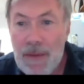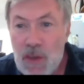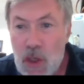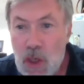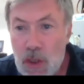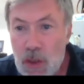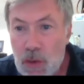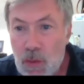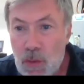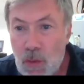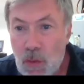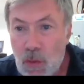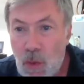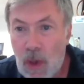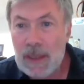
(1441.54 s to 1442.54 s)
I've just
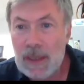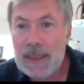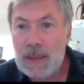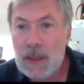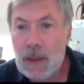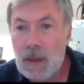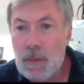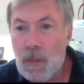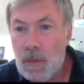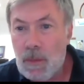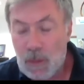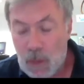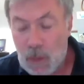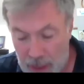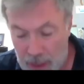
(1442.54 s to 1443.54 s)
one little
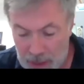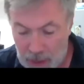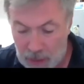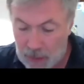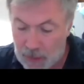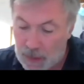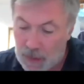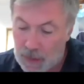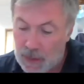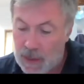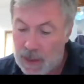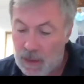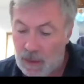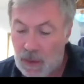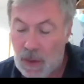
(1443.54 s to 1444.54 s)
question
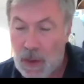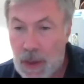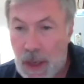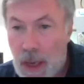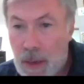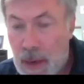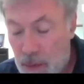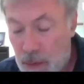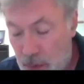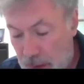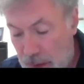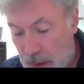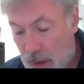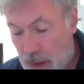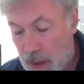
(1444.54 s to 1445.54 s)
now
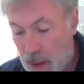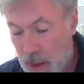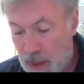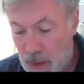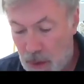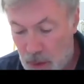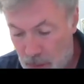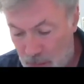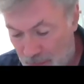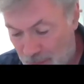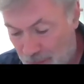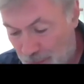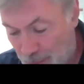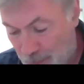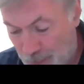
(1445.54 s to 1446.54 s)
about
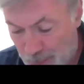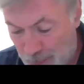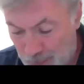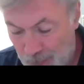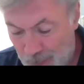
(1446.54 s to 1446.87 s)
the